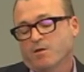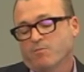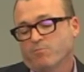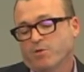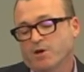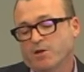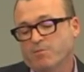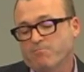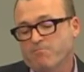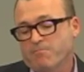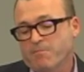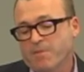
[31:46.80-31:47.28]

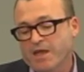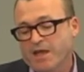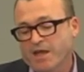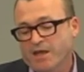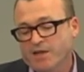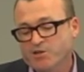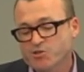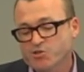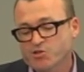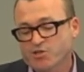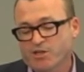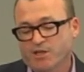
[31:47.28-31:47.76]
But
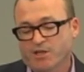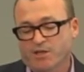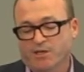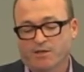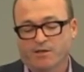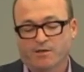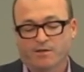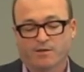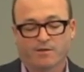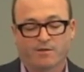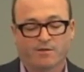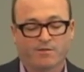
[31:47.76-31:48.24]

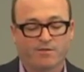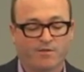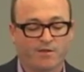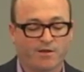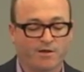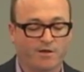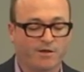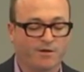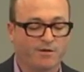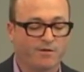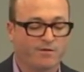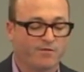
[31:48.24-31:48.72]
managing
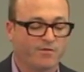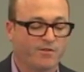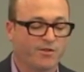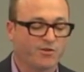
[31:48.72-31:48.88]
The,